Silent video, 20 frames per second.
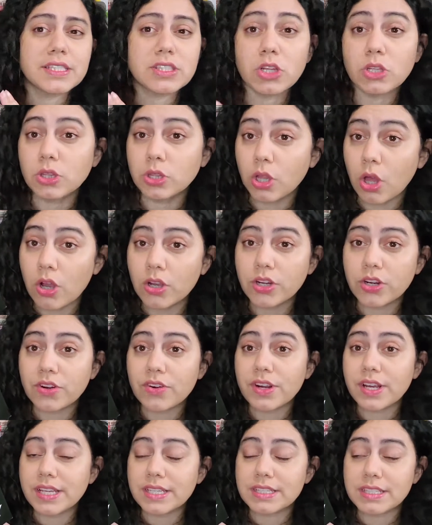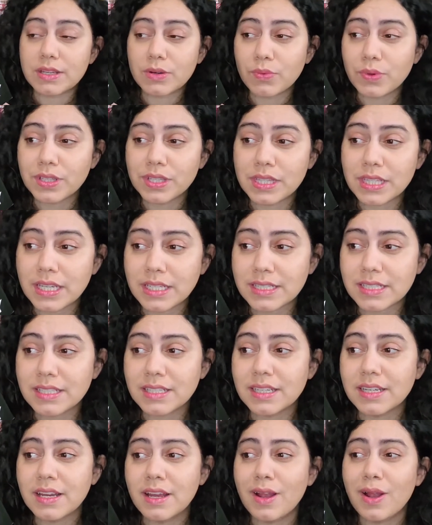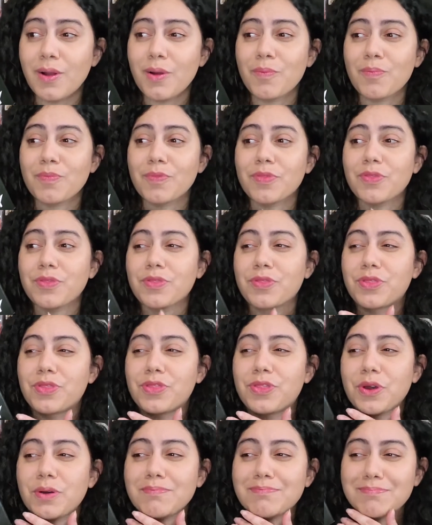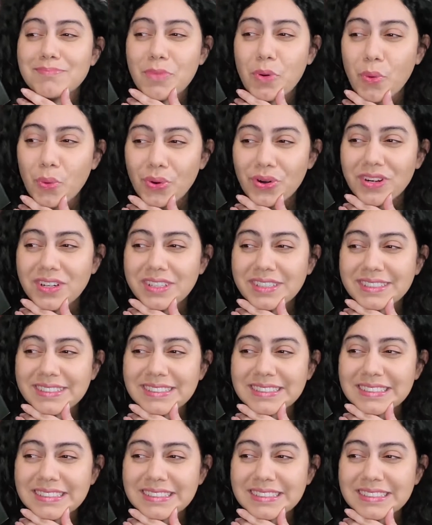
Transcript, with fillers: the longer I sit with it, the more